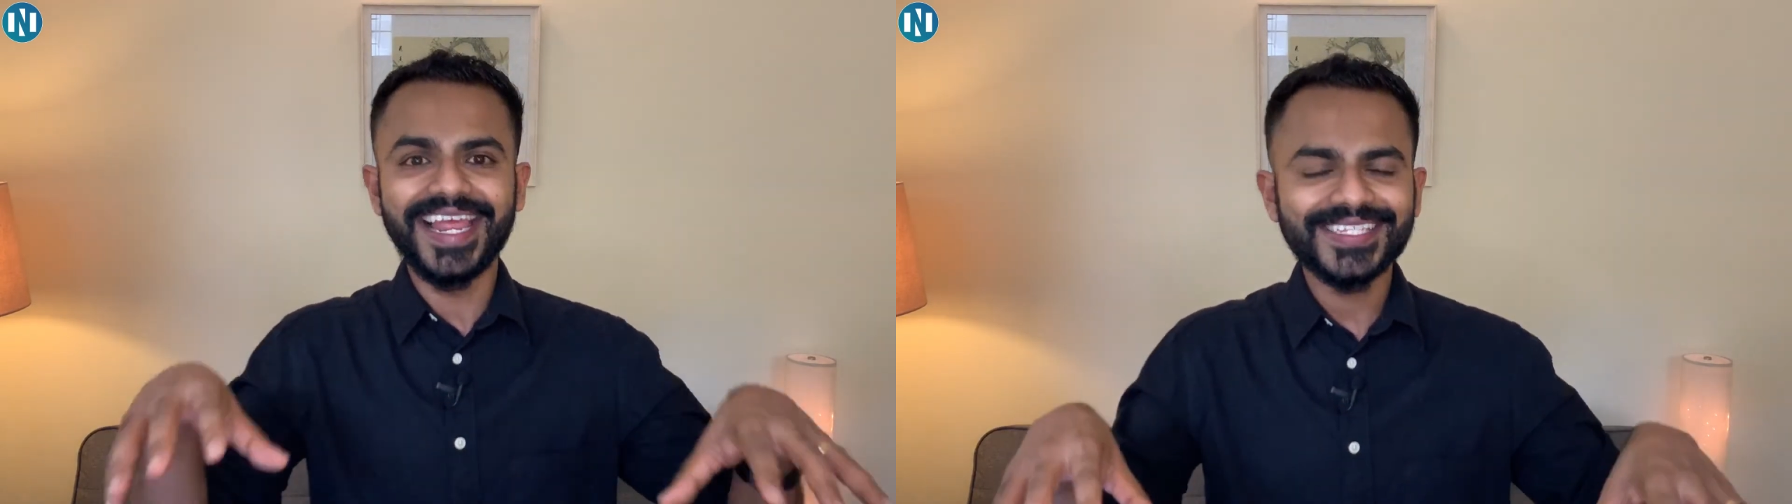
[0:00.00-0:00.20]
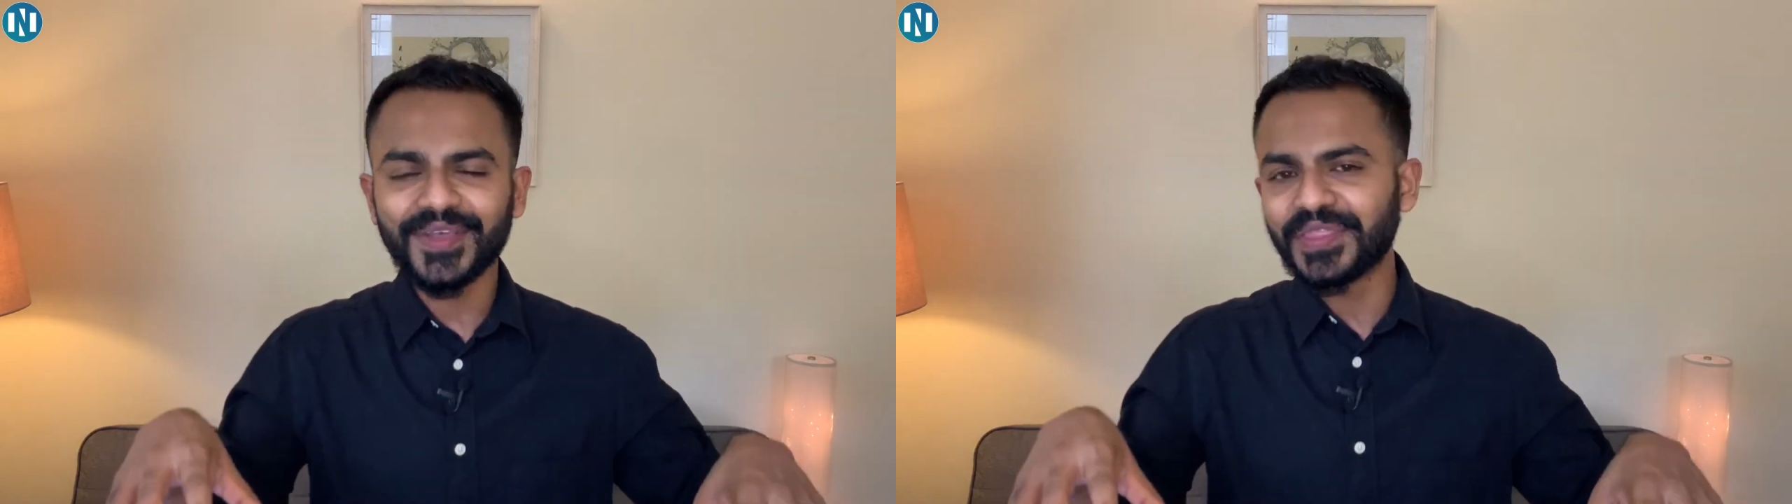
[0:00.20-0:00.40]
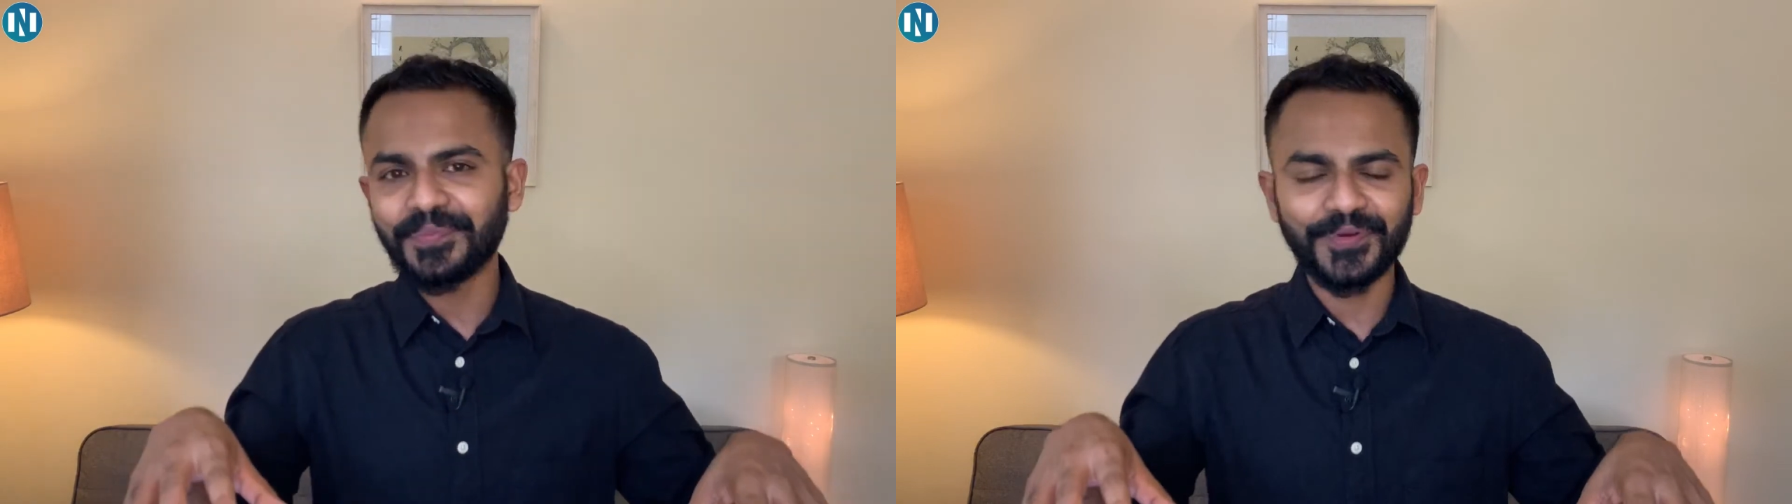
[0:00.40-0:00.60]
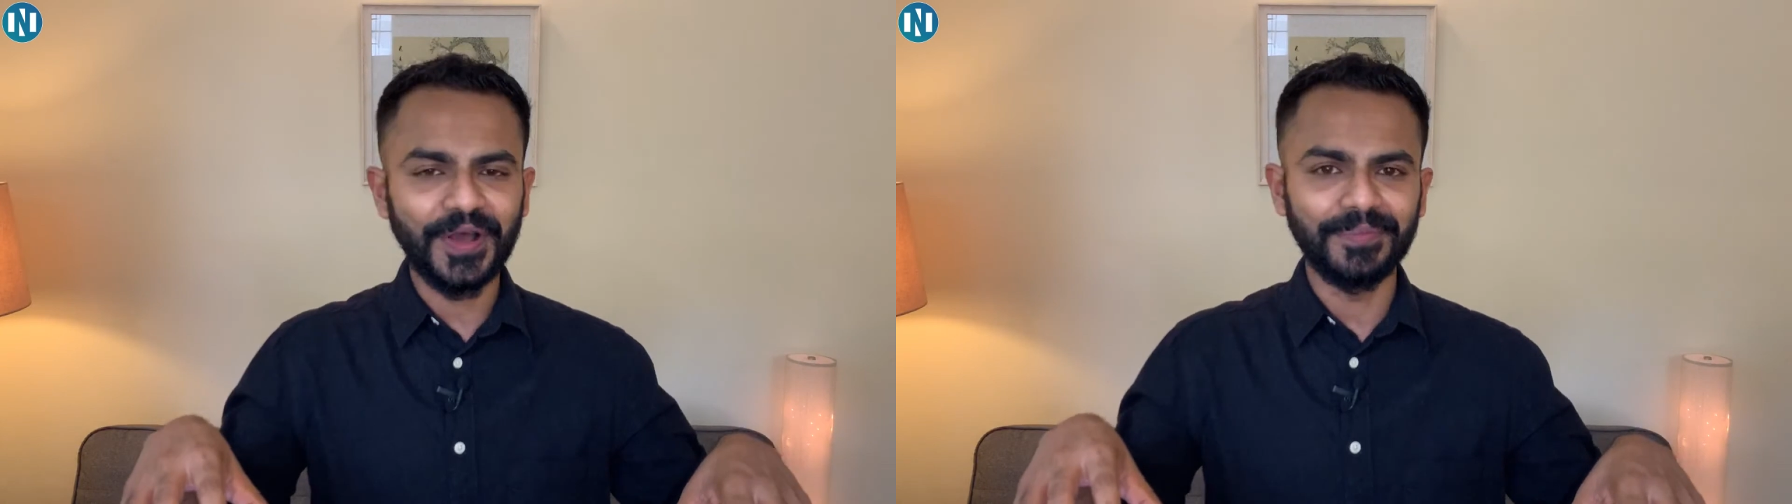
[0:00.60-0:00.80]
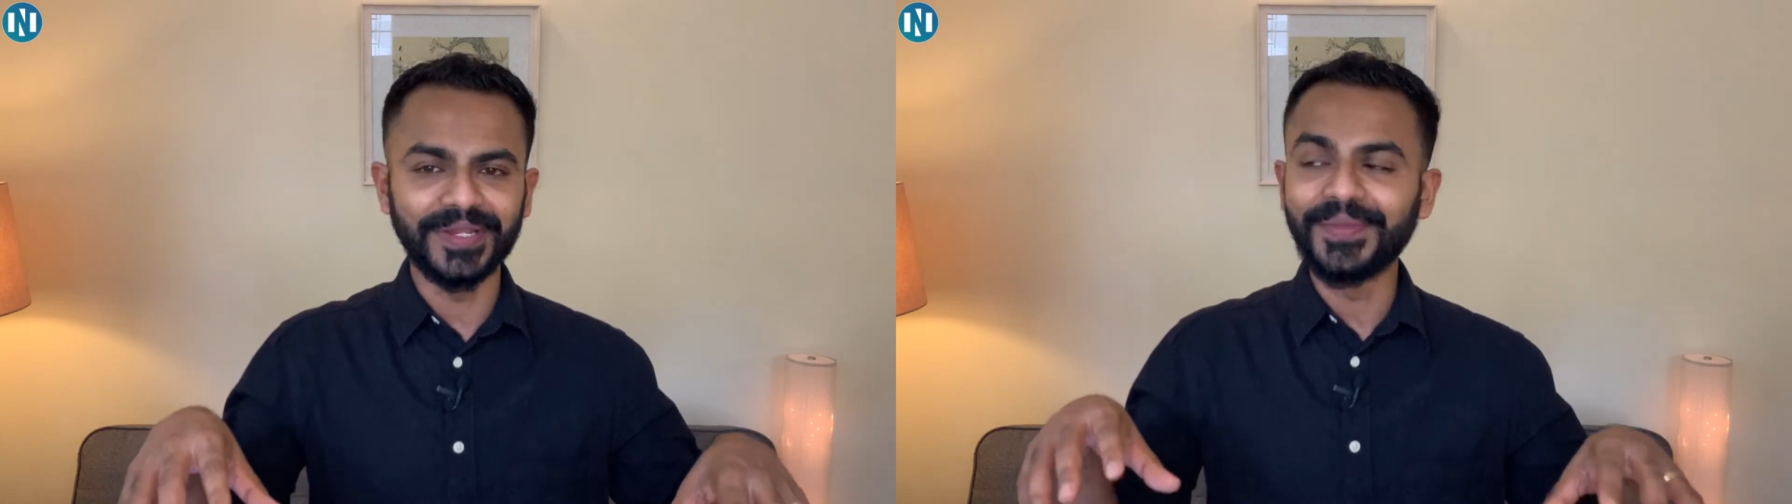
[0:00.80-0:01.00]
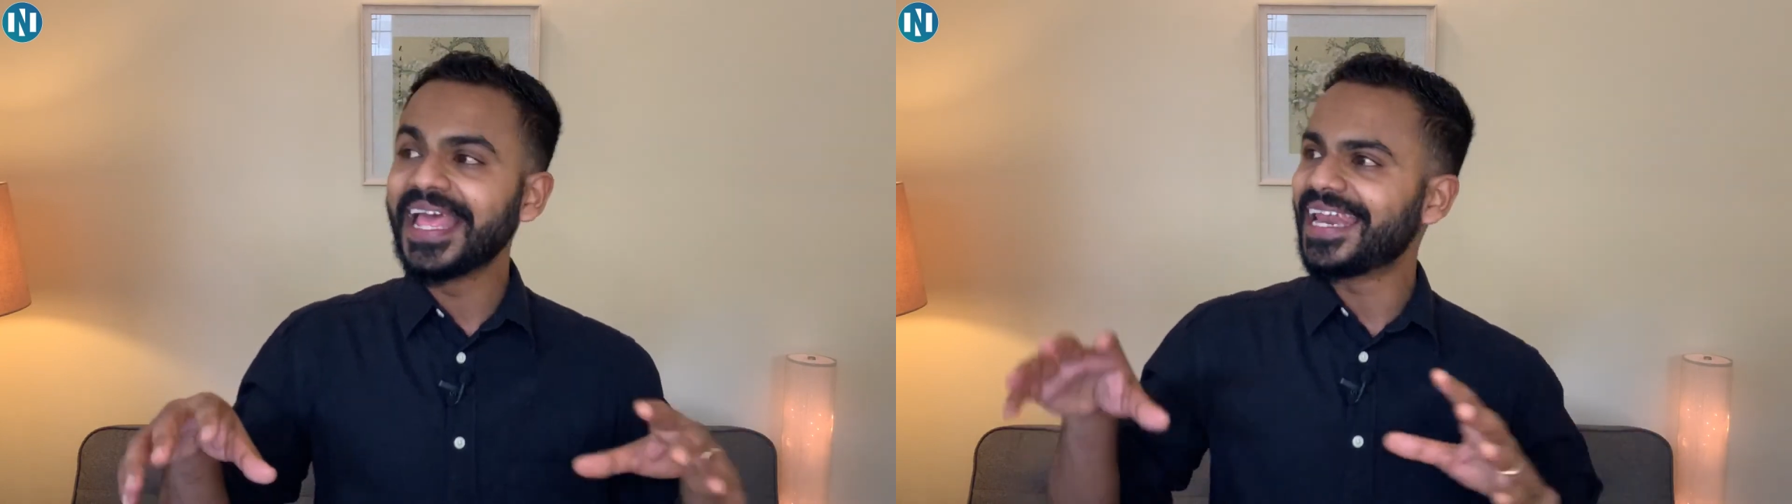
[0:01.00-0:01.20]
less on the problem,